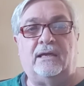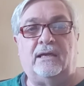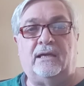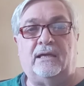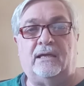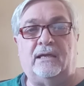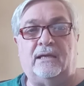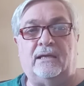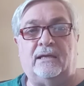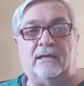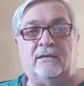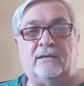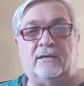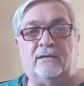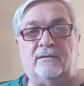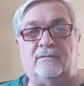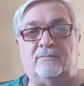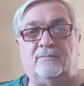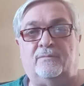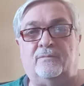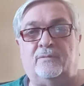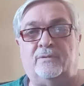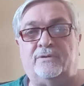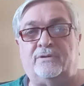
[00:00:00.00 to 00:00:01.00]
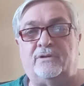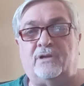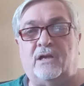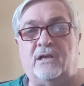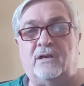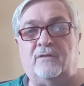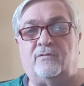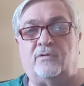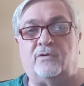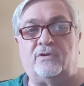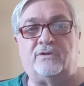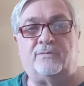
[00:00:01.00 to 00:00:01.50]
and was
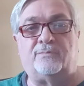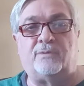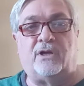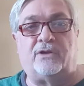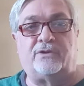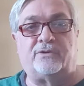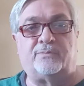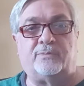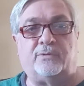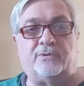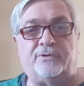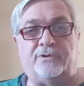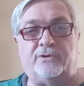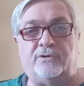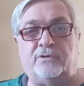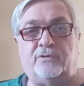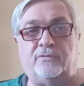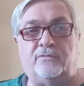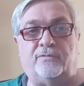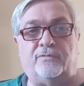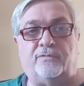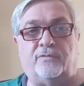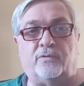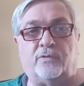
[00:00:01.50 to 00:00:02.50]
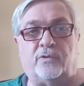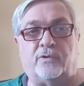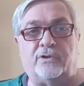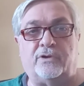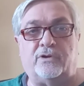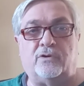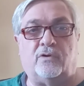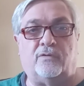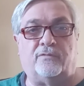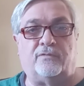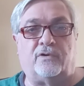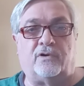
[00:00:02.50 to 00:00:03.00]
kind of responsible too for
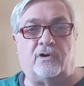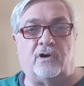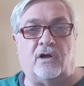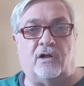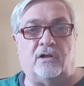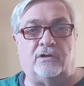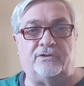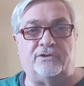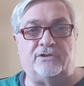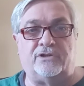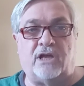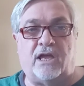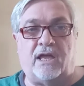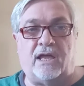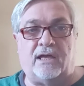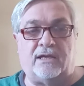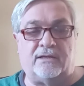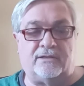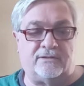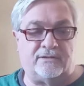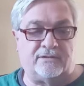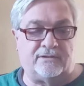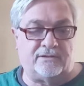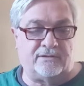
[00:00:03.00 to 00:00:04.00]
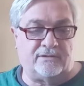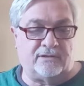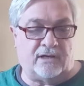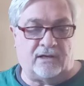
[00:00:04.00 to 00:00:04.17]
the overall jazz,